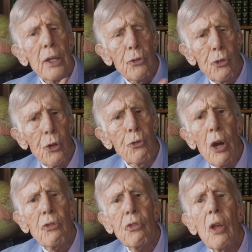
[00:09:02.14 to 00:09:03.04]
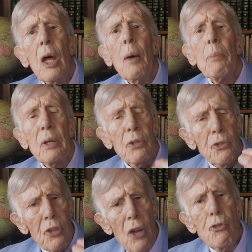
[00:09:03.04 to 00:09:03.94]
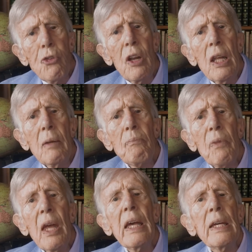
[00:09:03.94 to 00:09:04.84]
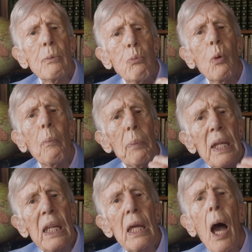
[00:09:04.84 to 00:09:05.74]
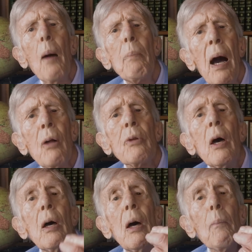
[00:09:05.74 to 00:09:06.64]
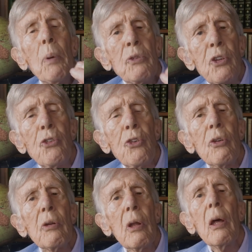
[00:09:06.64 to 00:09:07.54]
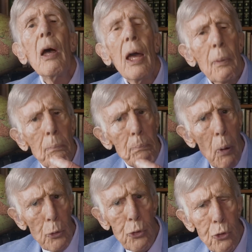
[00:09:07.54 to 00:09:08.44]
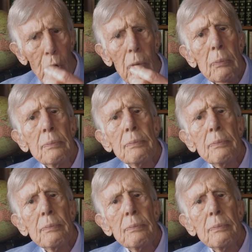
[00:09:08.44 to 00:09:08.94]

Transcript: next address. But essentially, it will be about position and posture.